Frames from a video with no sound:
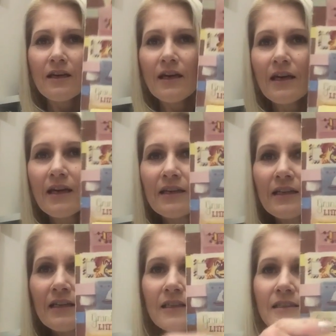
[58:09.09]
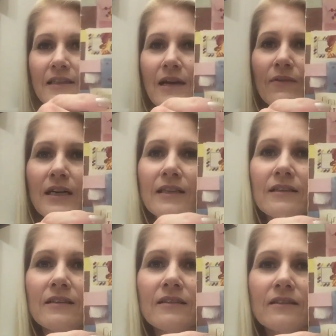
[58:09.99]
And it is that
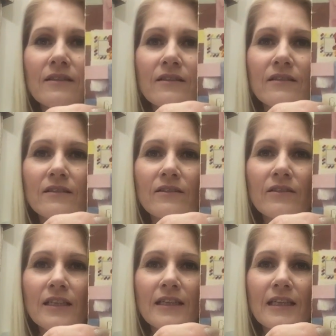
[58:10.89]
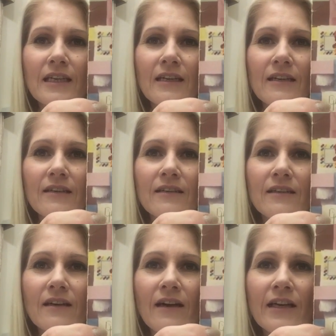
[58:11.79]
one right there.
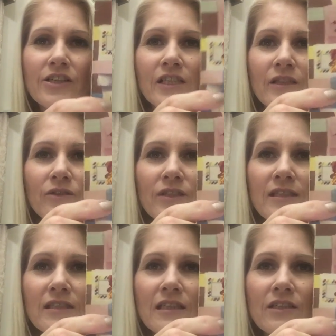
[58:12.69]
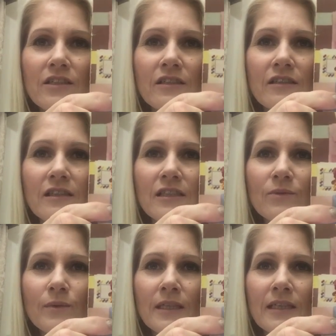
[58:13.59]
I actually also stitched
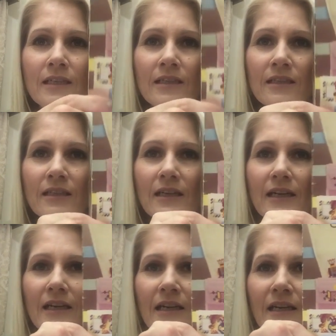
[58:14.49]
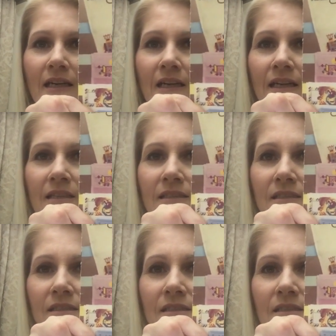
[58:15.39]
this one,
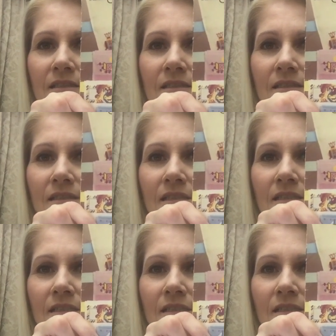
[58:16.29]
and